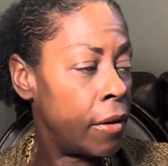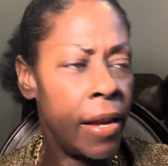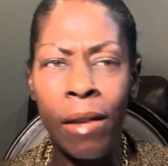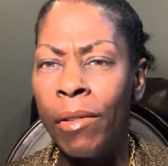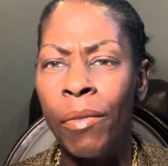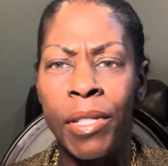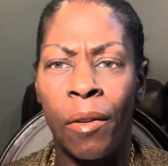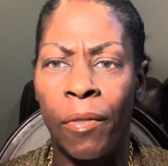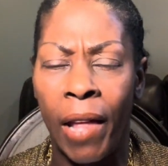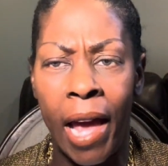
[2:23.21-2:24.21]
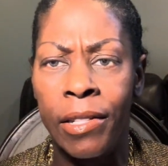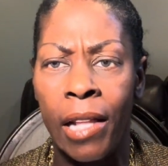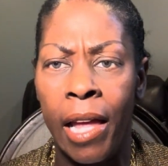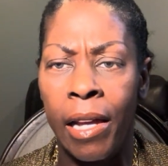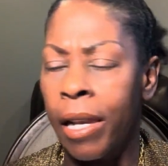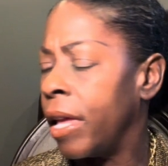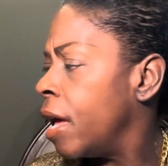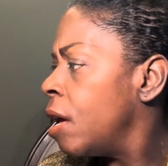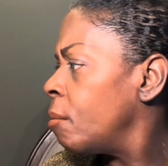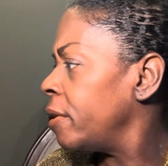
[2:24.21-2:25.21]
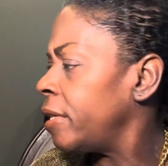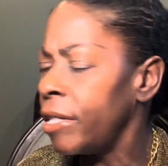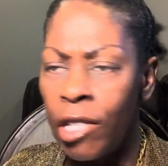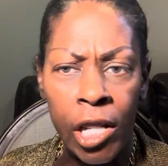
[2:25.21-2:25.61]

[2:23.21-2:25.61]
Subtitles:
Even if it's a flashlight, honey, position